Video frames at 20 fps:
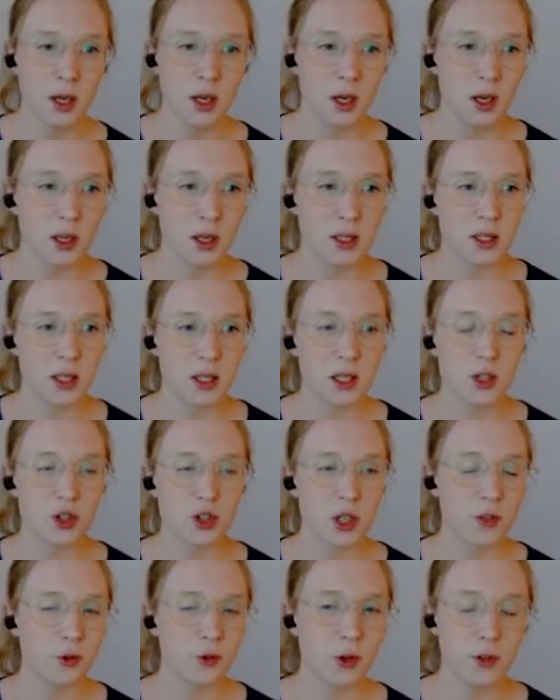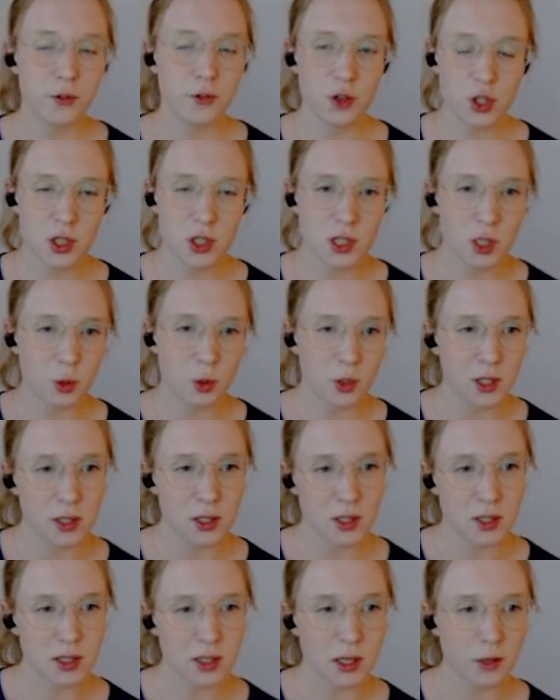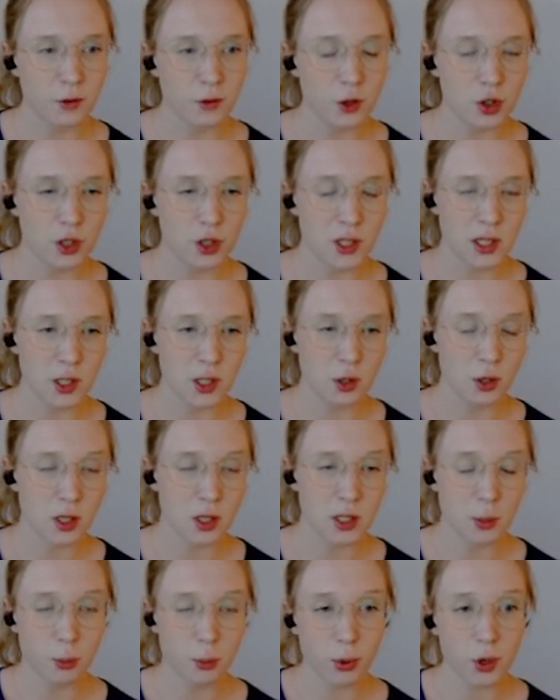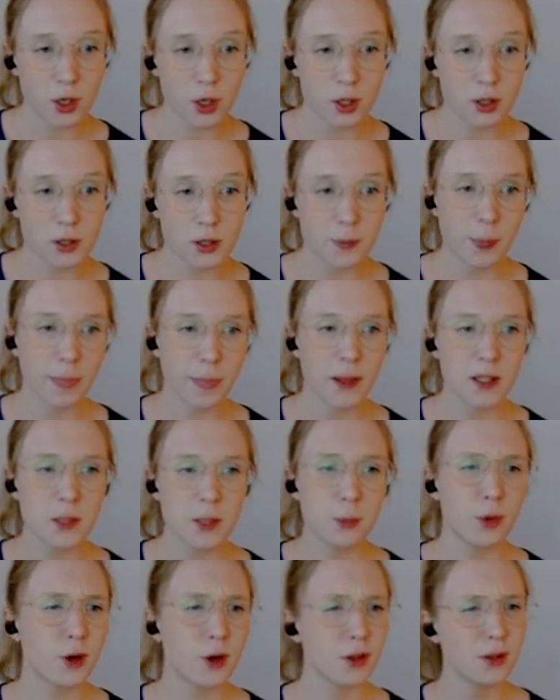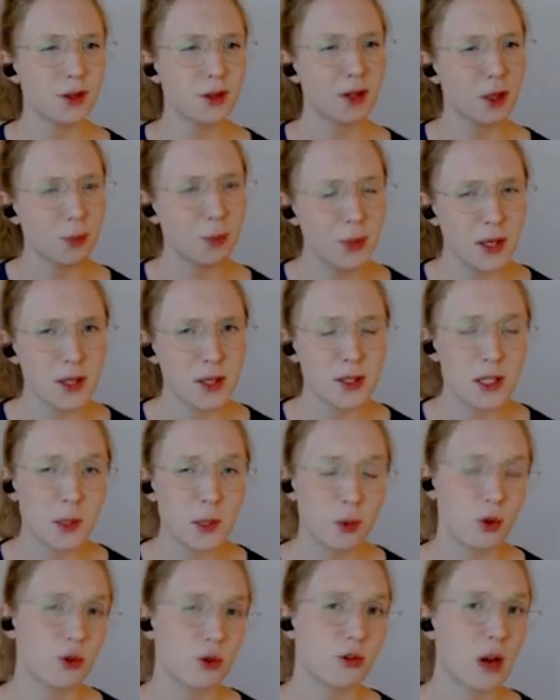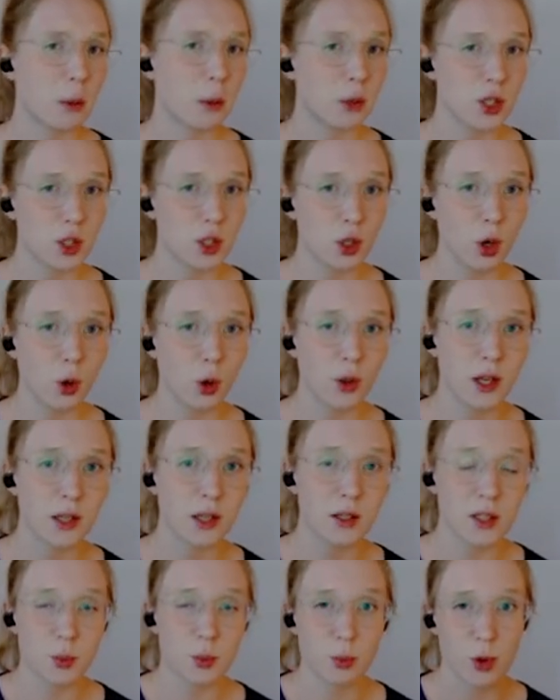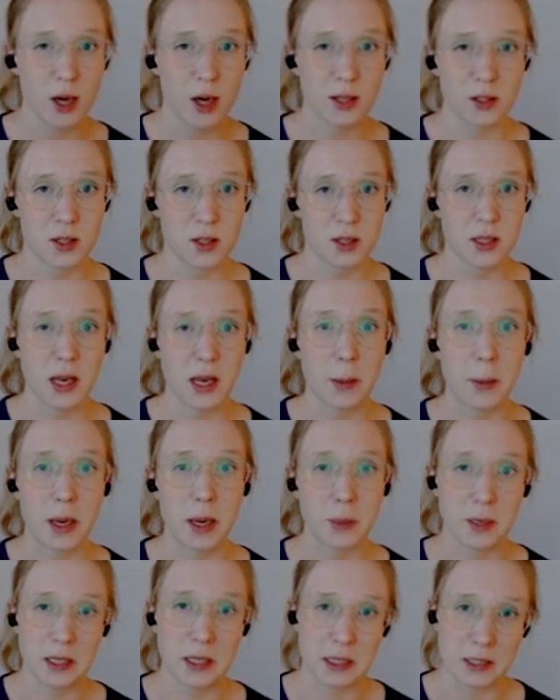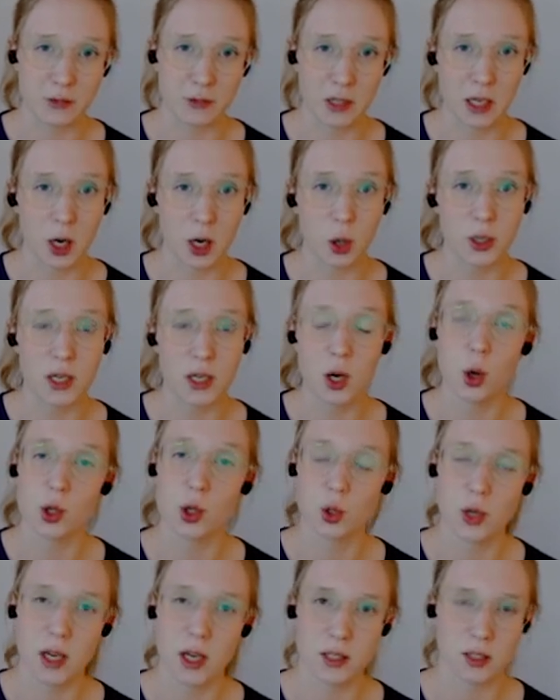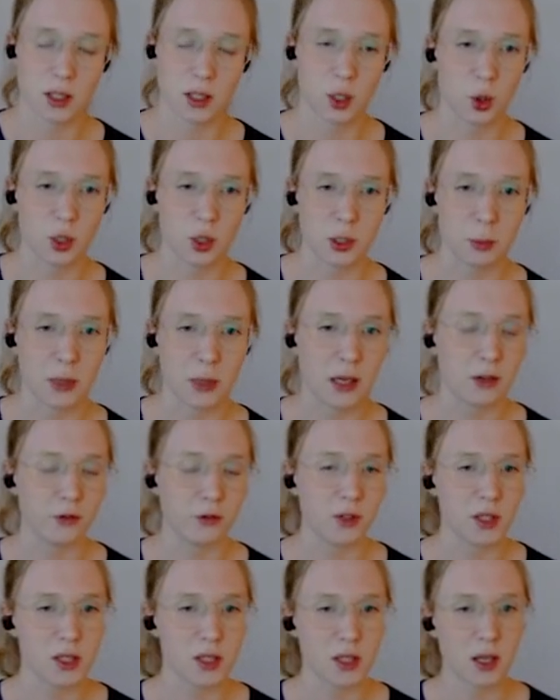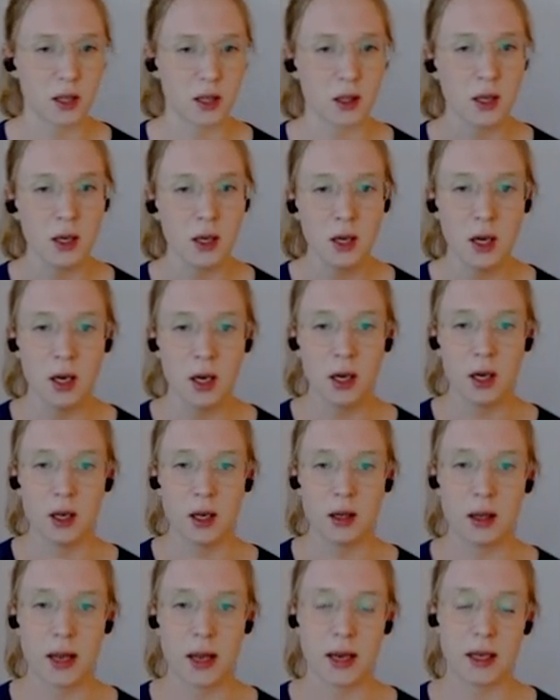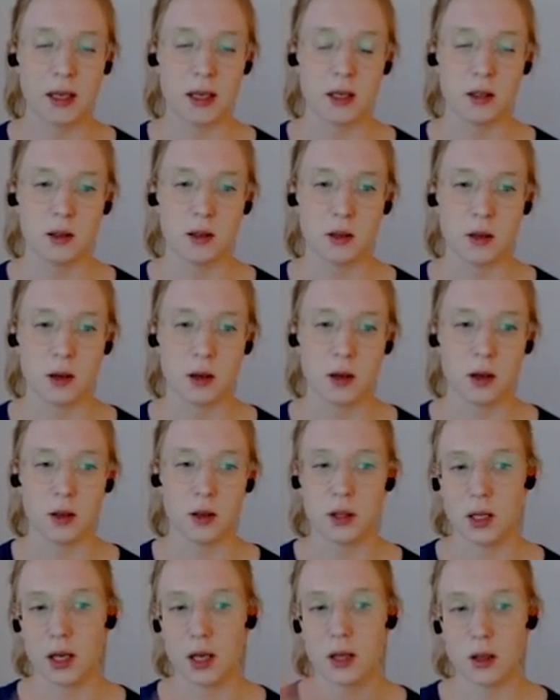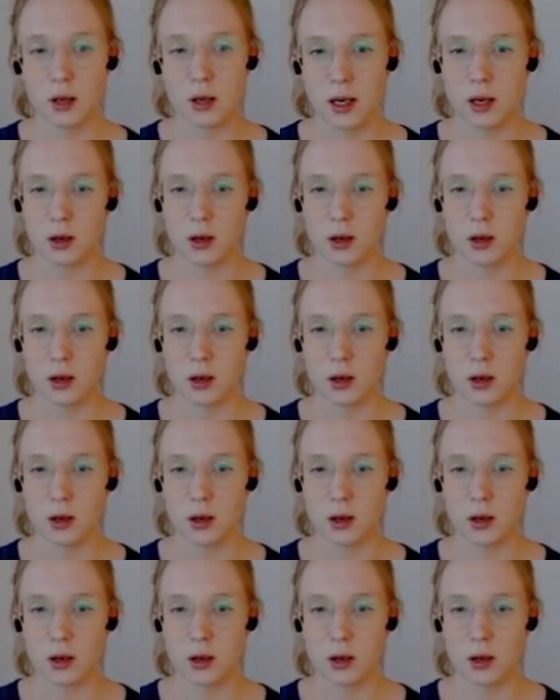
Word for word: it's it's just for efficiency reasons and efficiency is not as important. It's important that PLC programmers know that this practice they may be leaving out also has security benefits and they are uh, on the other on